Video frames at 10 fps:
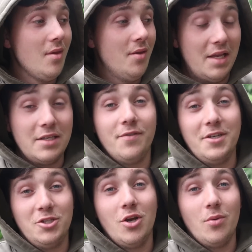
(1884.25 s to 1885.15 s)
There's
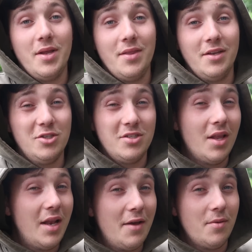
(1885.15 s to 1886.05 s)
fish showing. They're just to
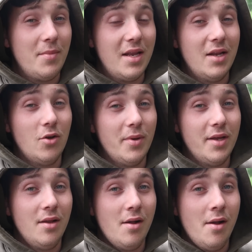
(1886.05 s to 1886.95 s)
the left of me a little bit,